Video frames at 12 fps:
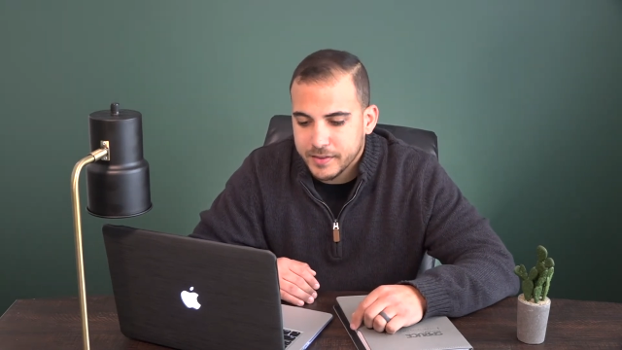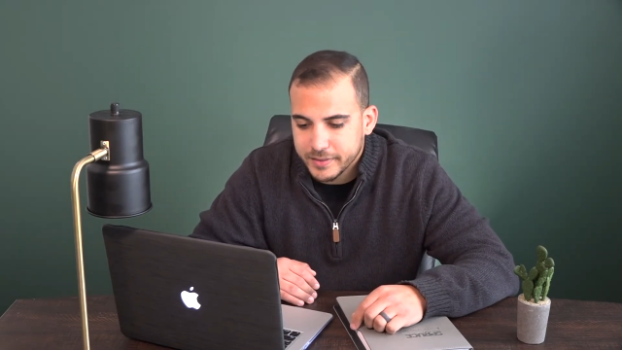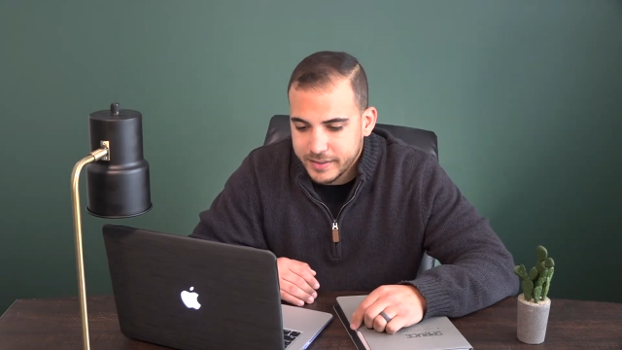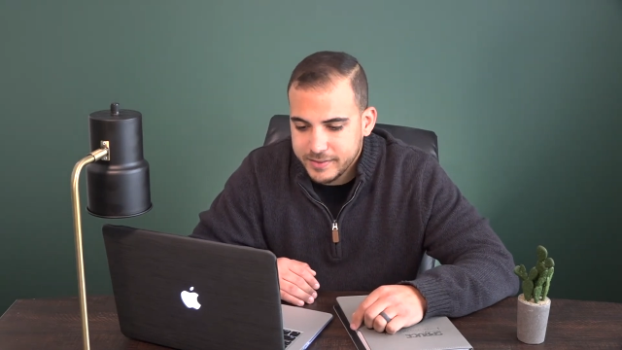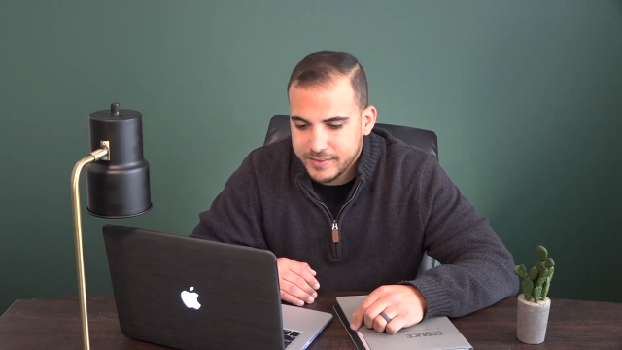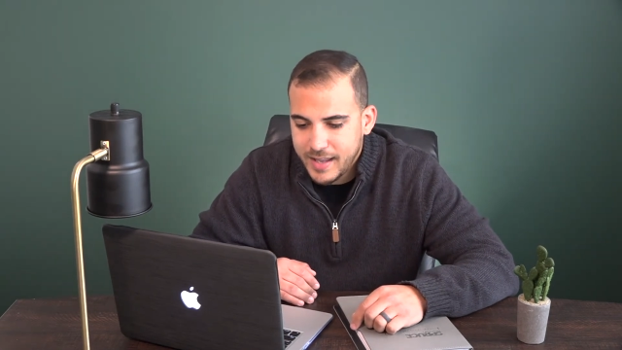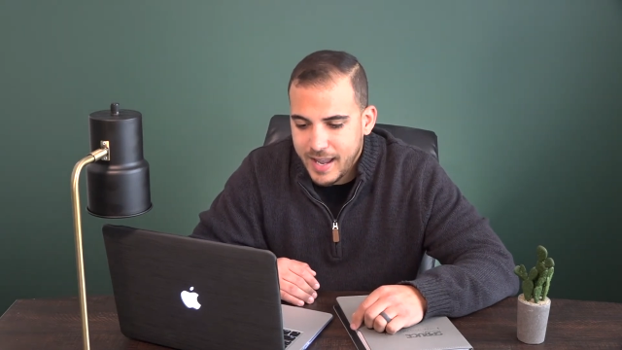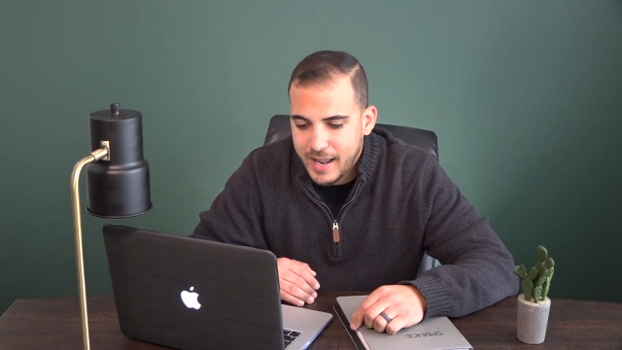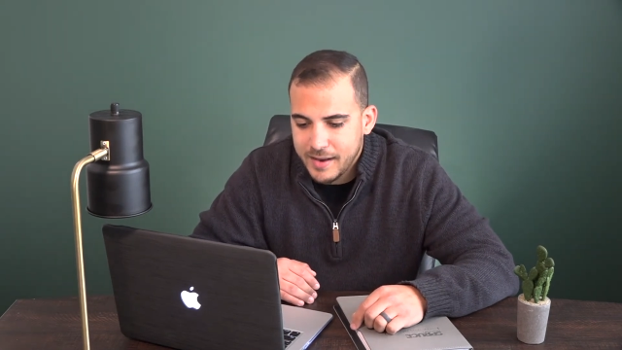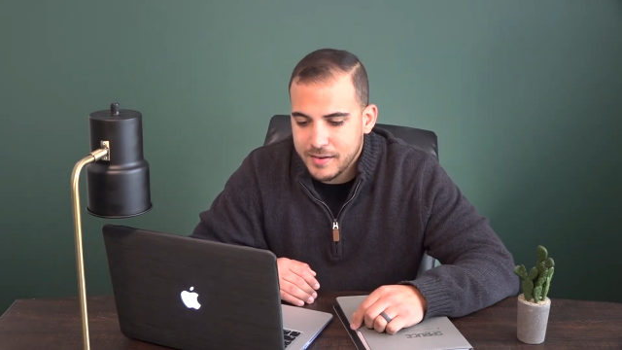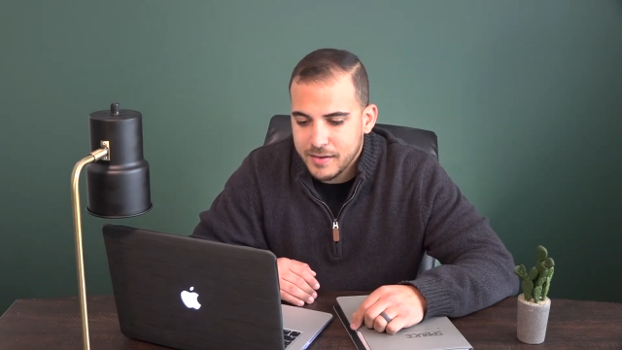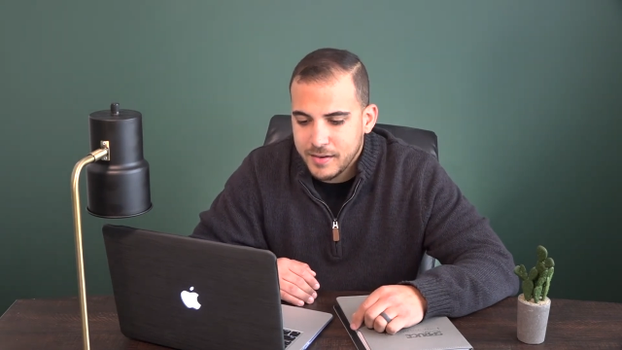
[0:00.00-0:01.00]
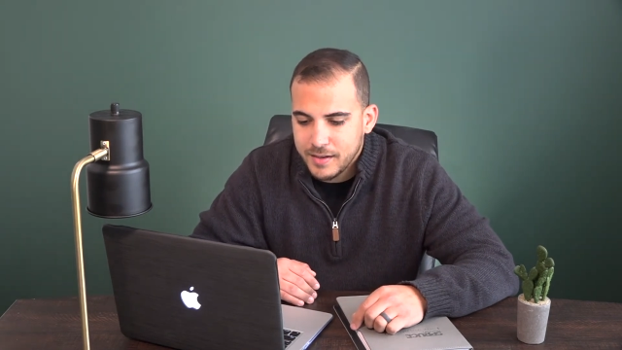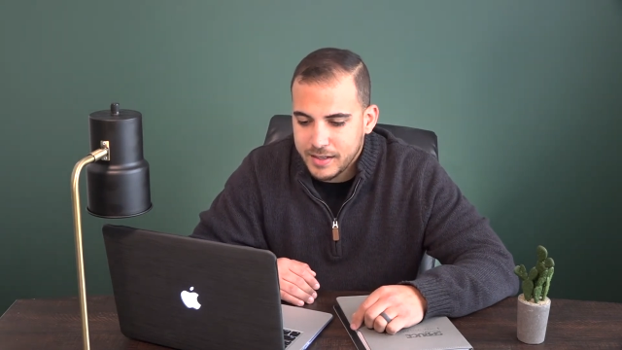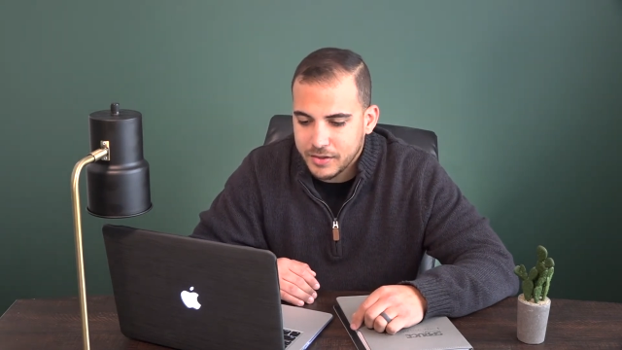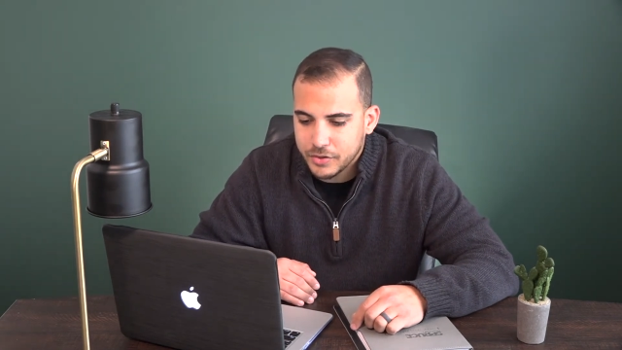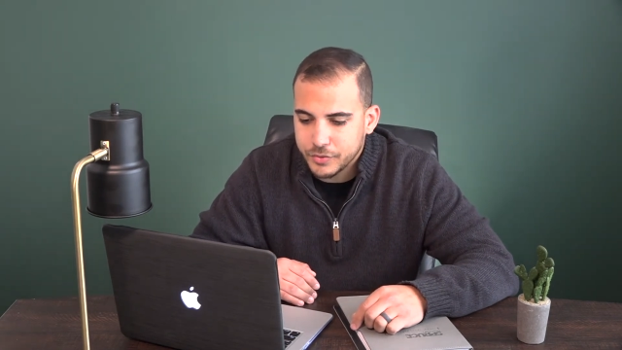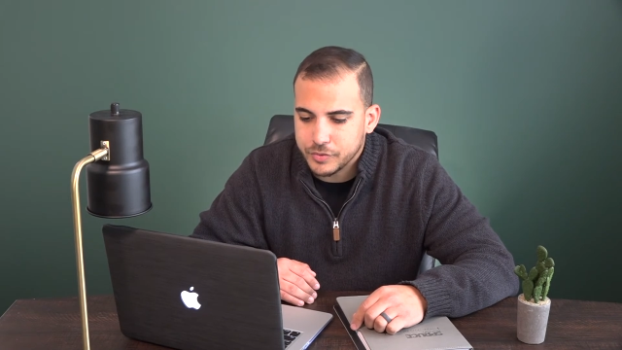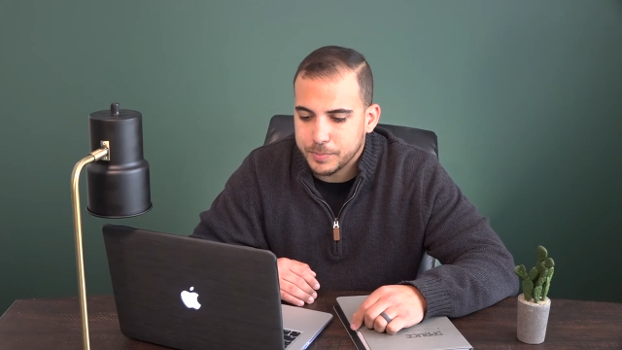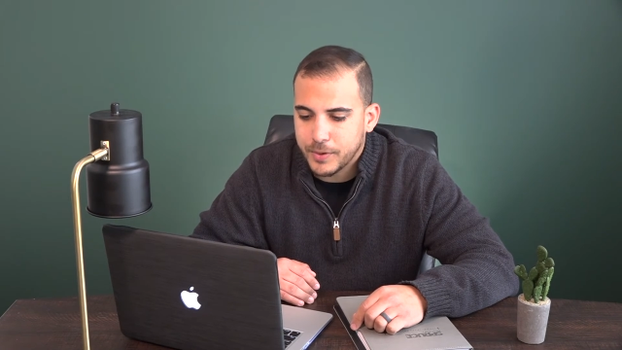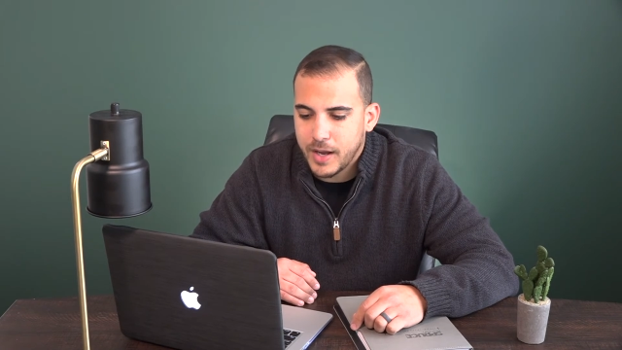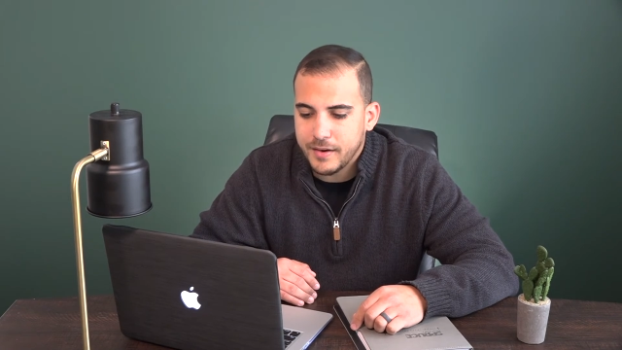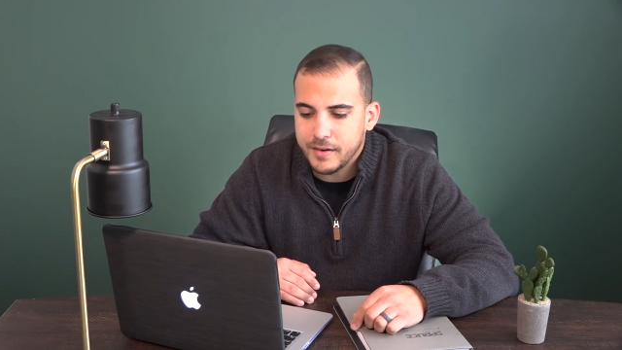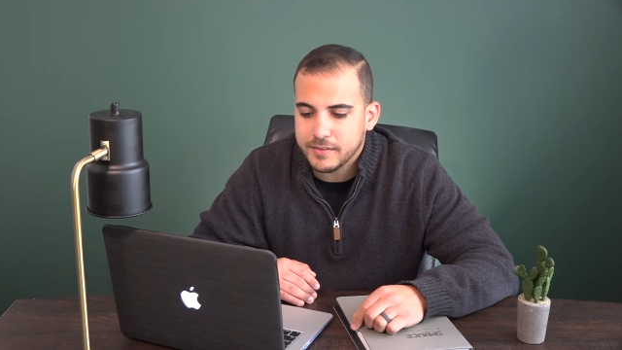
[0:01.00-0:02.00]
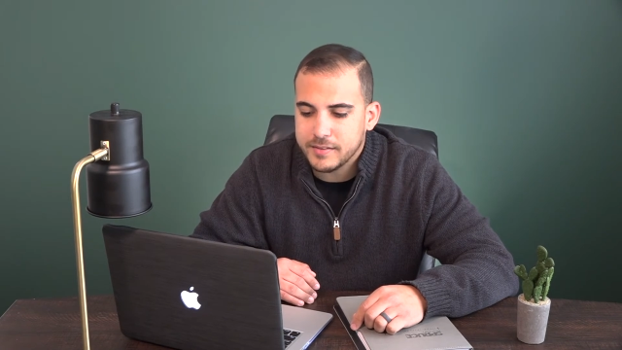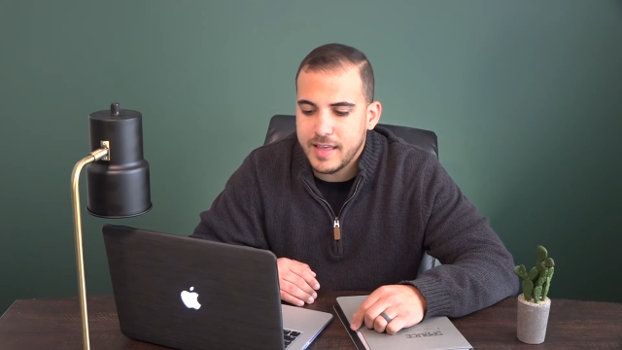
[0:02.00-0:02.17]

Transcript: list N includes products